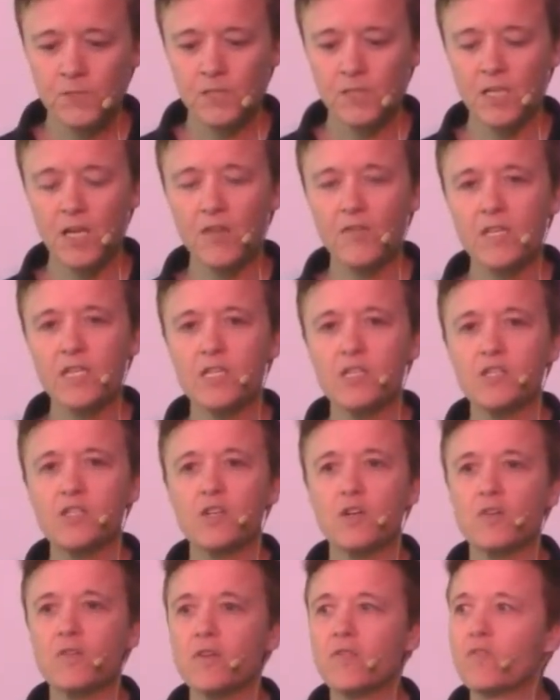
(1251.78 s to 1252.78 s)
Loving and
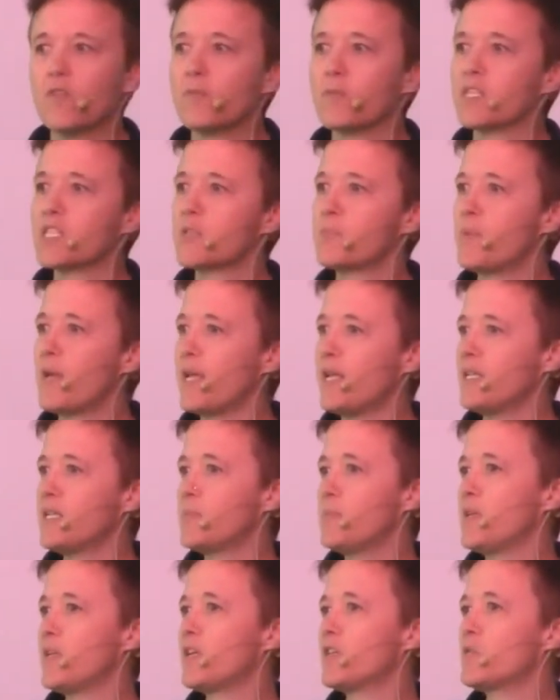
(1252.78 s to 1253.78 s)
serving from a
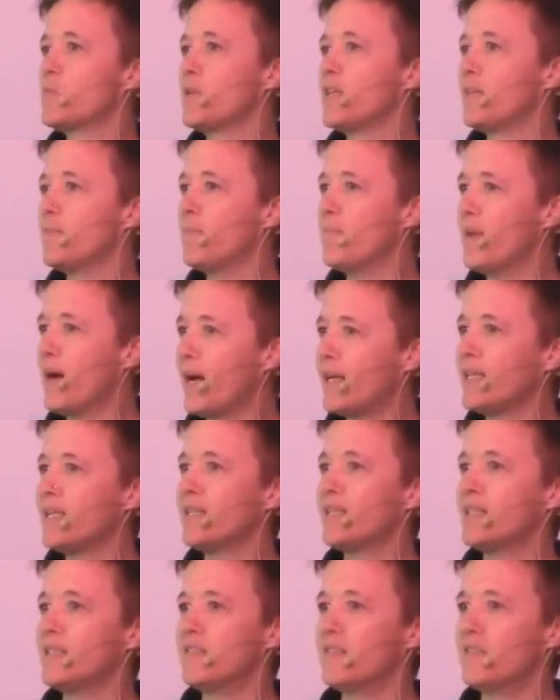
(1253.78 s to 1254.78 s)
space because we
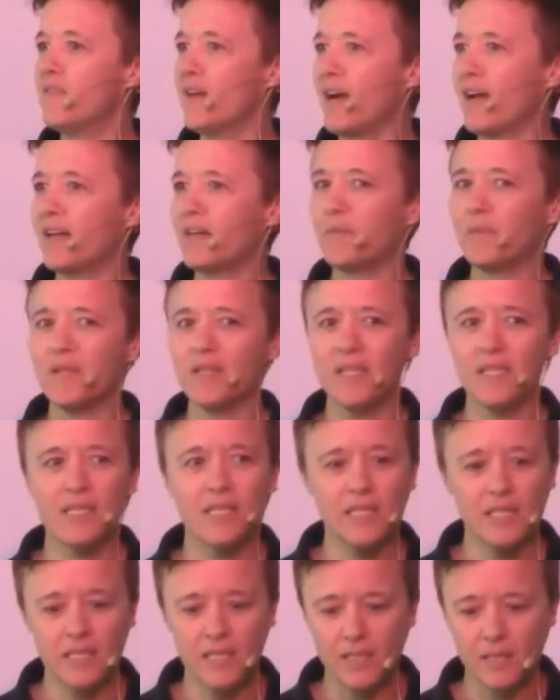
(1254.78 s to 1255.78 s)
embody the divine
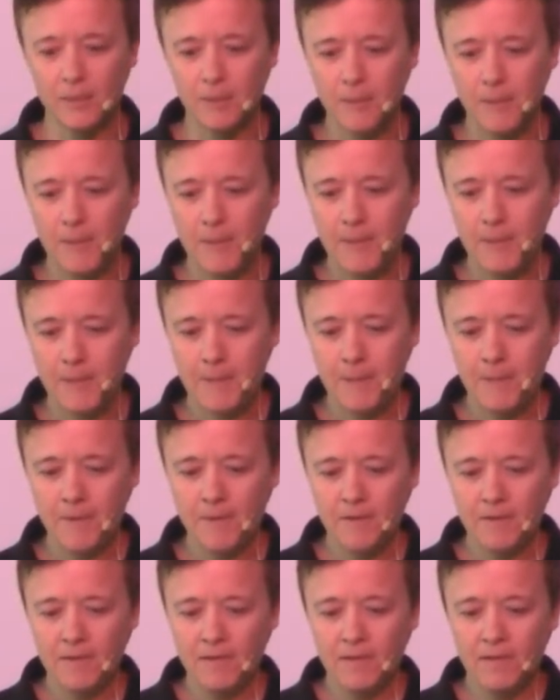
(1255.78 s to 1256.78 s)
within.
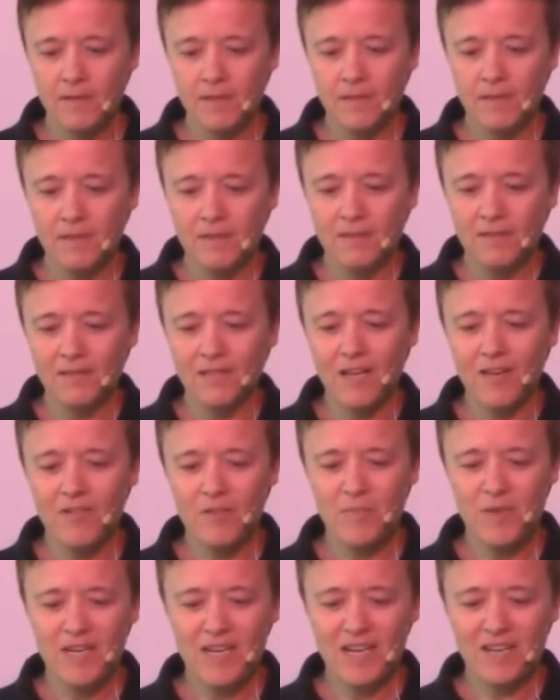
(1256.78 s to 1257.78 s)

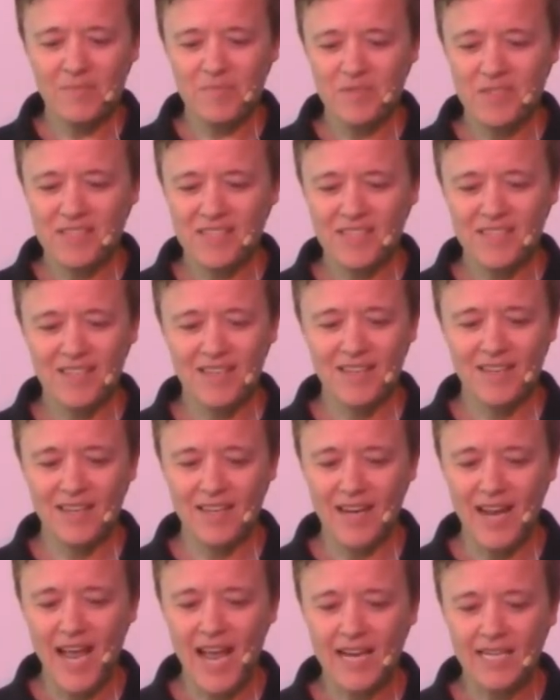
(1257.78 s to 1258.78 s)
Loving becomes
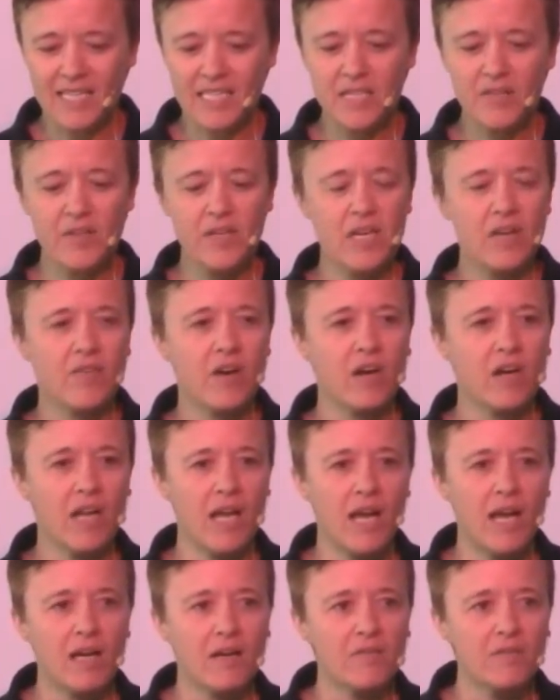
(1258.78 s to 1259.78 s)
an activity of our
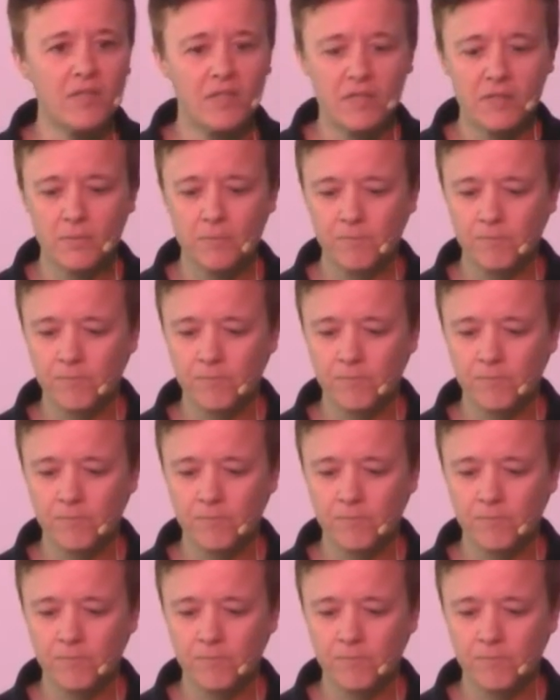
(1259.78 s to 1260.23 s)
lives